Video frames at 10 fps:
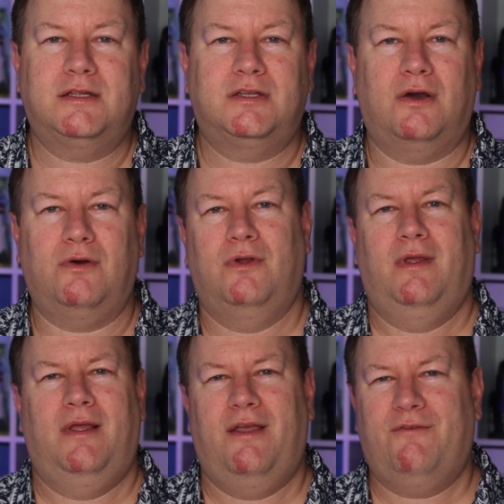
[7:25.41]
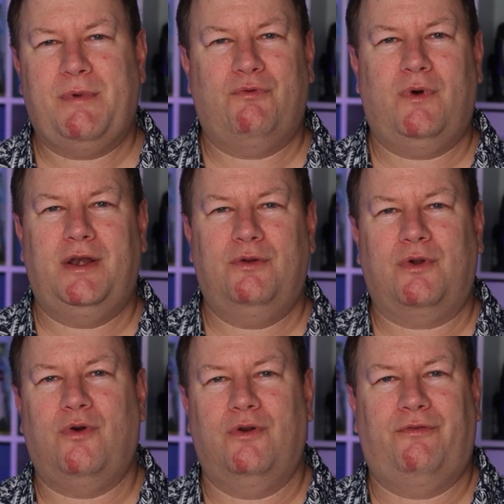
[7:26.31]
So if I'm ever wanting to
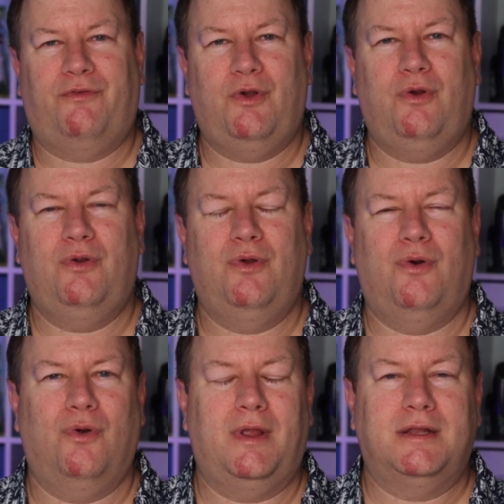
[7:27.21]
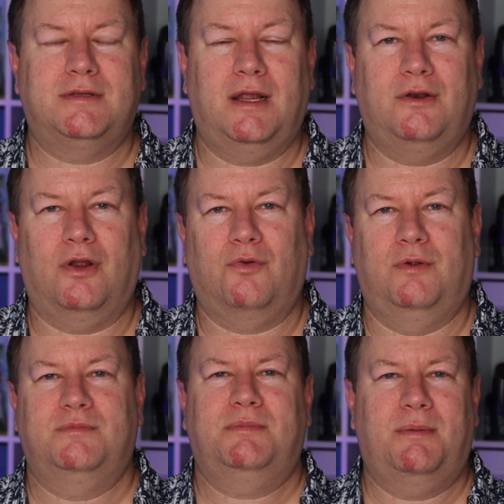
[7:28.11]
record food or inside a dark
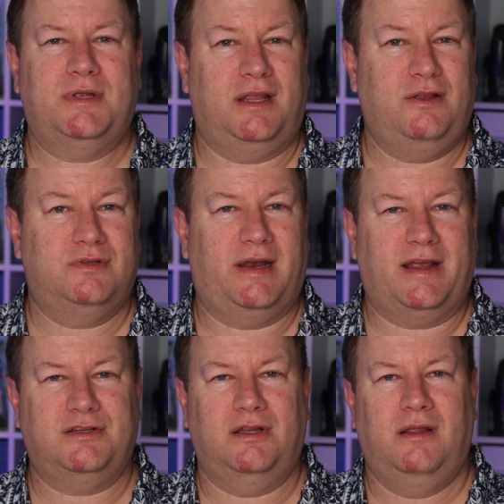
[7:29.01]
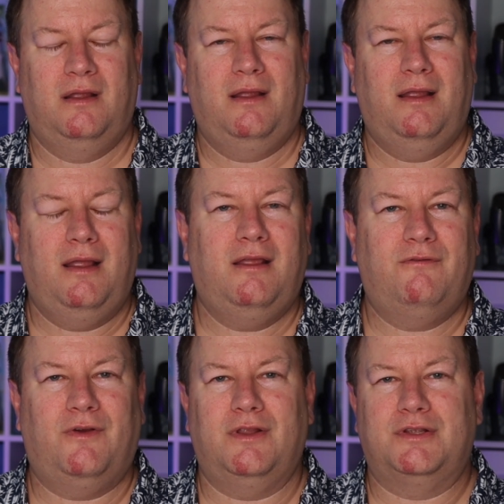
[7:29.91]
room, sometimes I use it actually
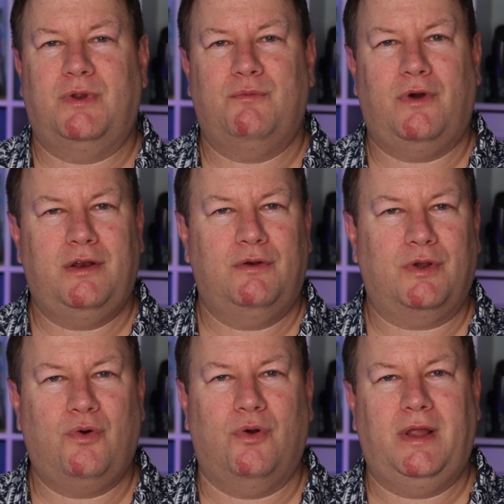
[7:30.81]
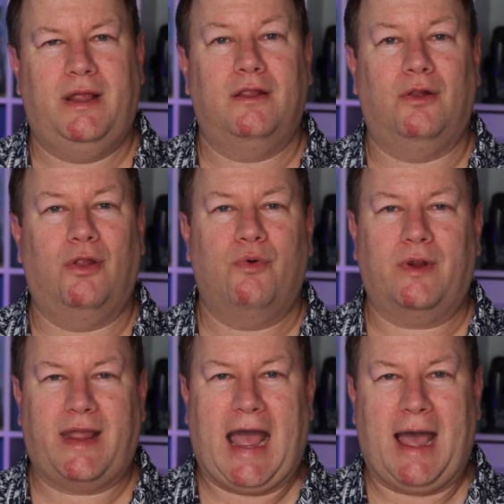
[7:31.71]
in villas when I'm wanting to record in the lower
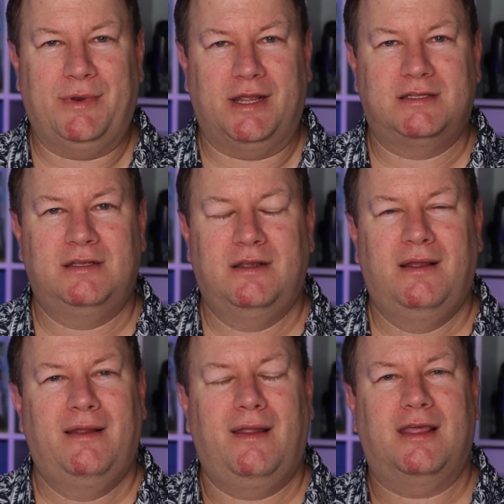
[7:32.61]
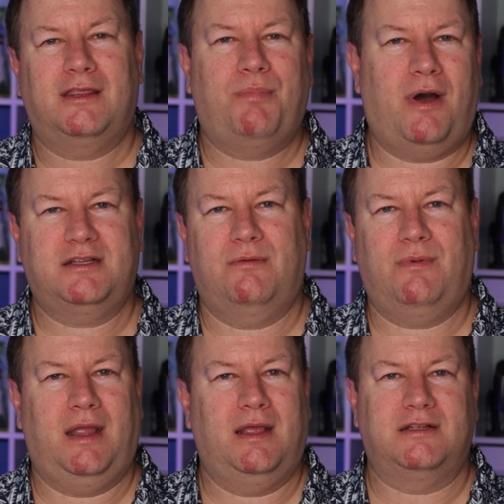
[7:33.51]
cabinets, get the pots and
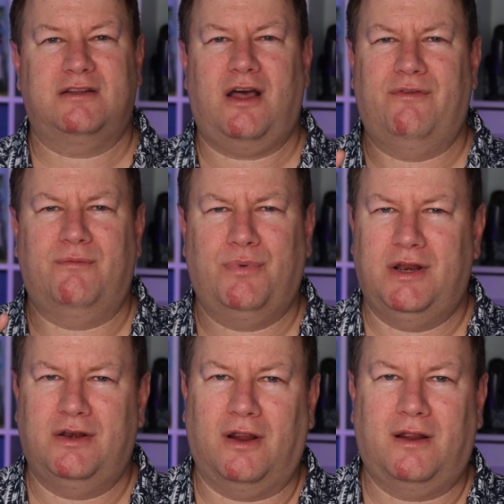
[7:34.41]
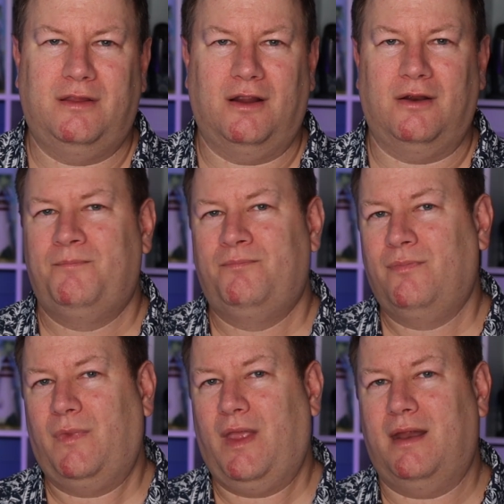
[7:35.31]
pans. It's often pretty dark in there,
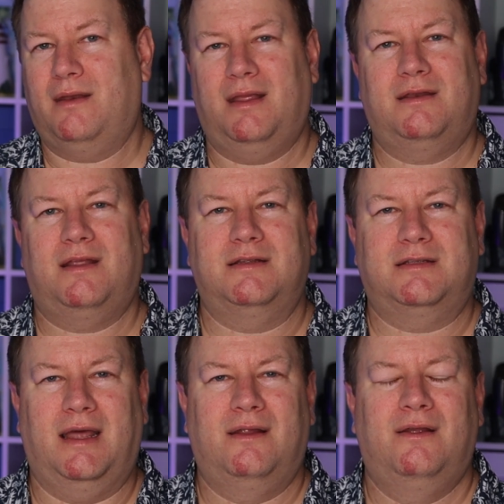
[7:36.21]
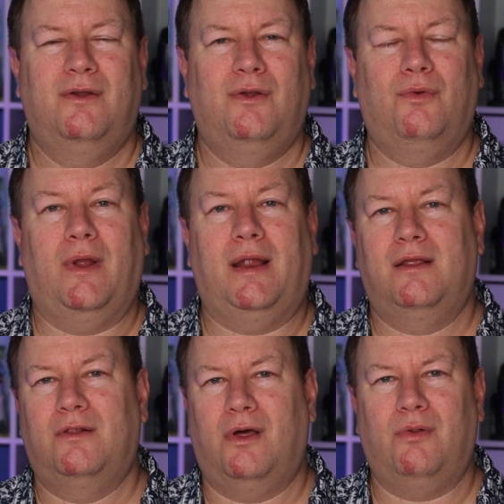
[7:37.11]
and it does get great
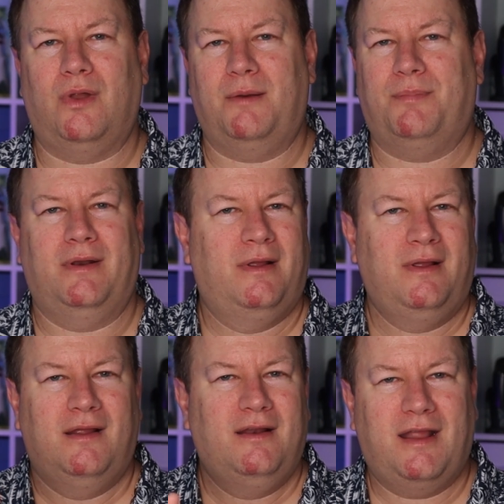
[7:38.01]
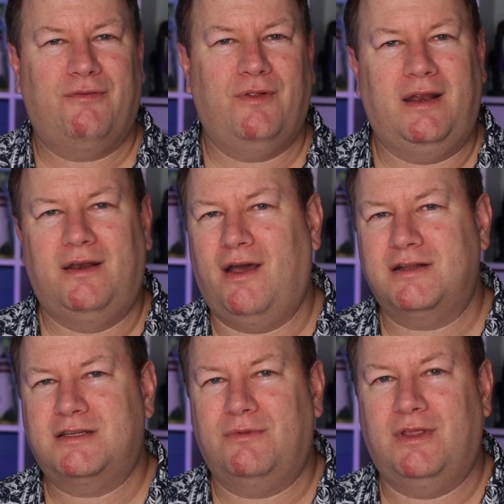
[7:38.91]
low light, but definitely
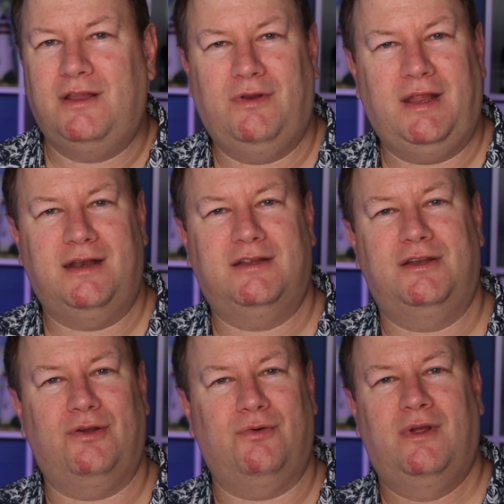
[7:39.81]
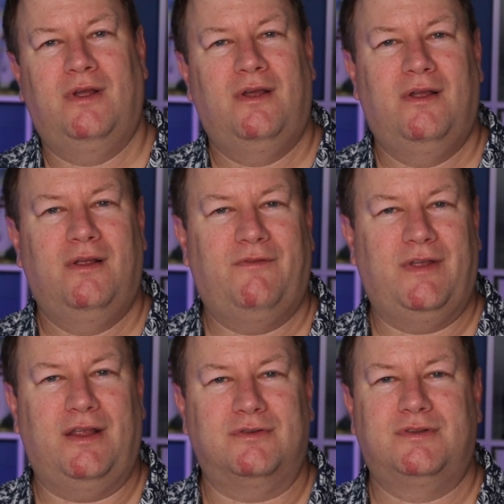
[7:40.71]
not something you need to do
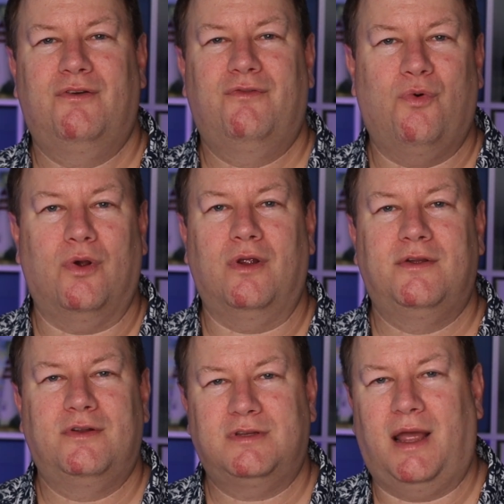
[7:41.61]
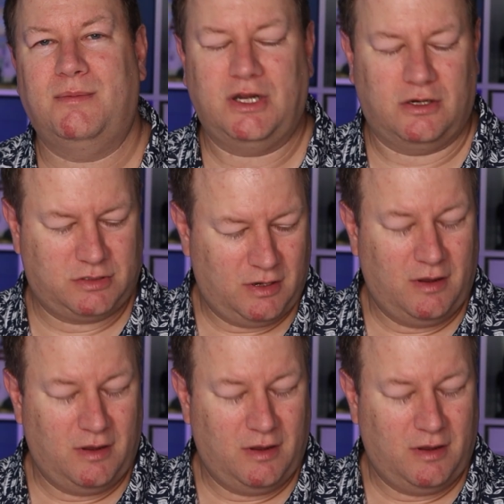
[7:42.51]
videos for timeshares.